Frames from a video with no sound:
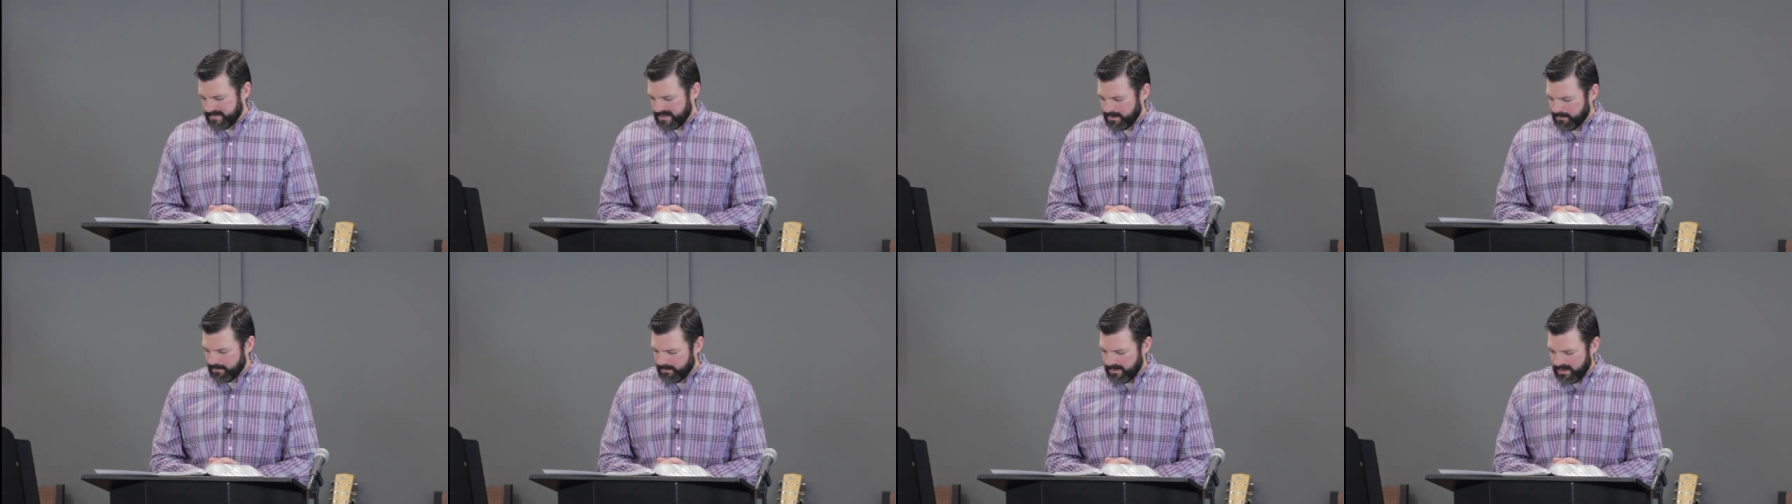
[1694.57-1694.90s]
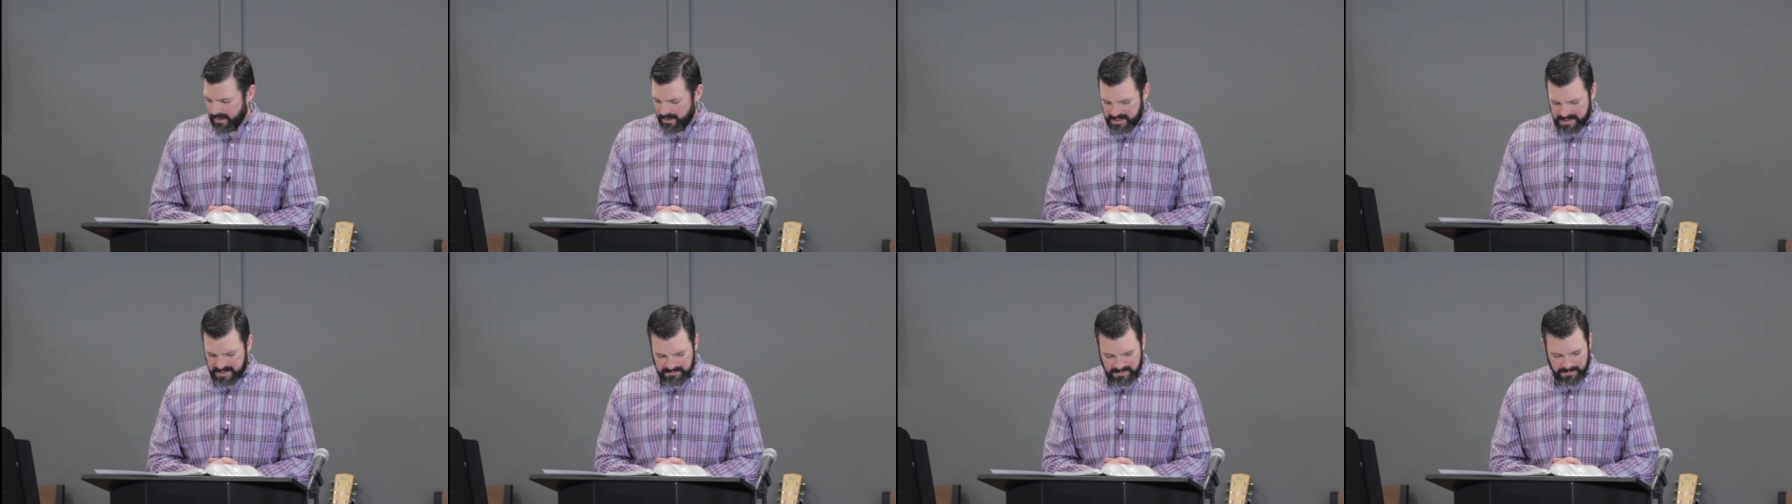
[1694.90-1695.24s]
we
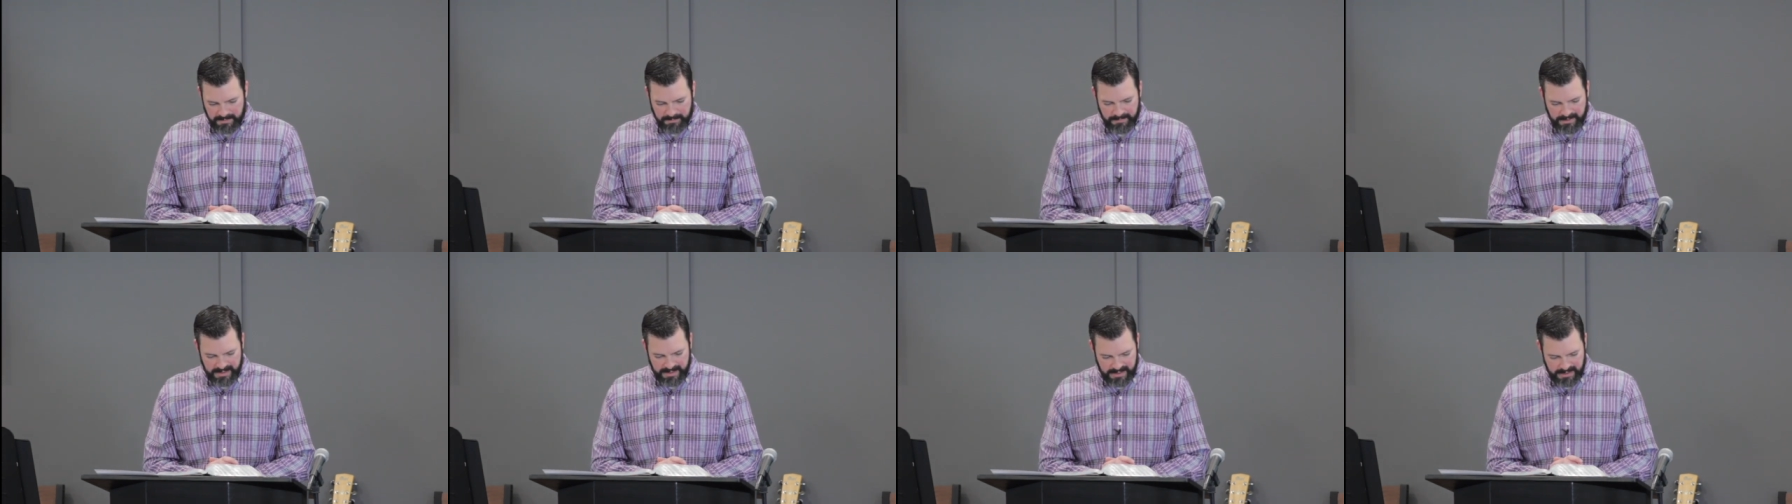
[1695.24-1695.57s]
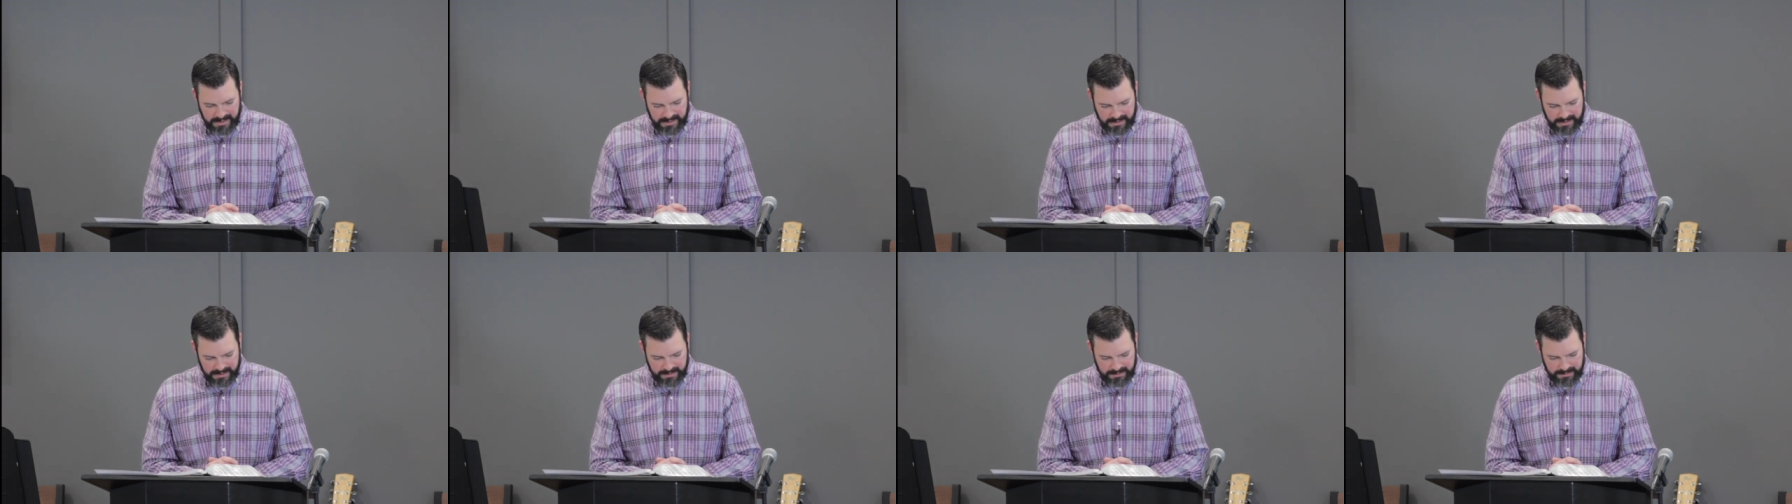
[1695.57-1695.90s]
are to be
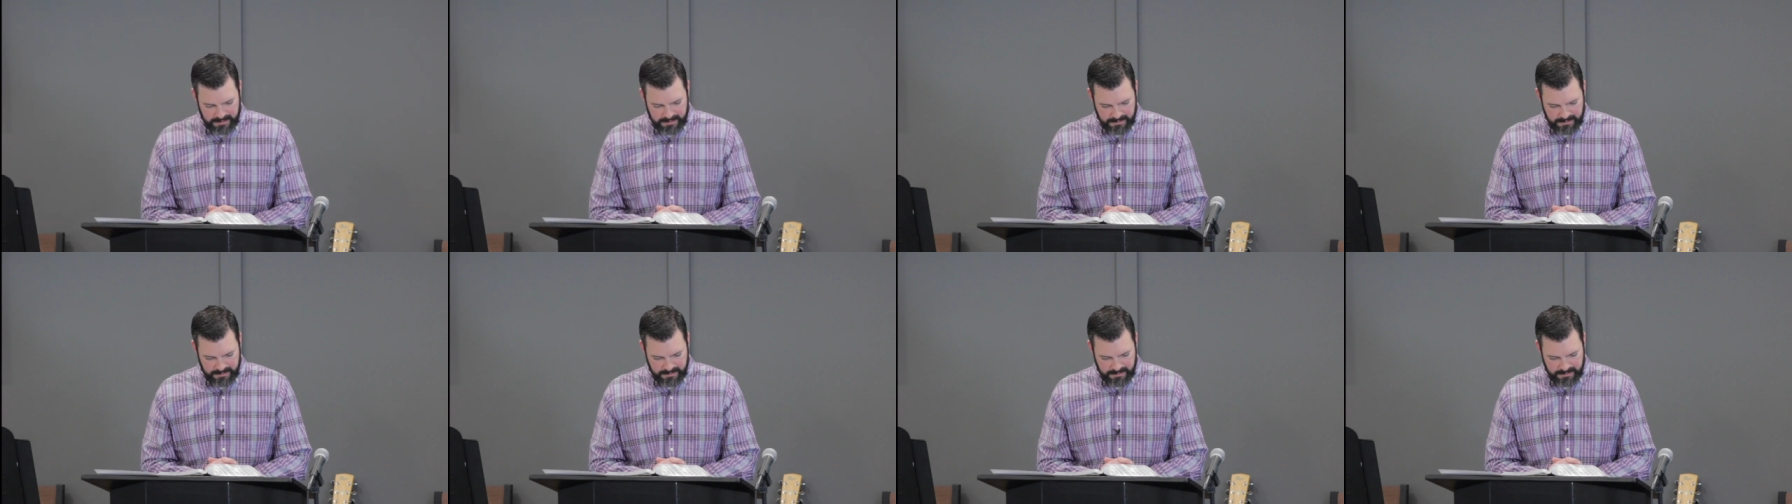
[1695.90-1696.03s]
pitied.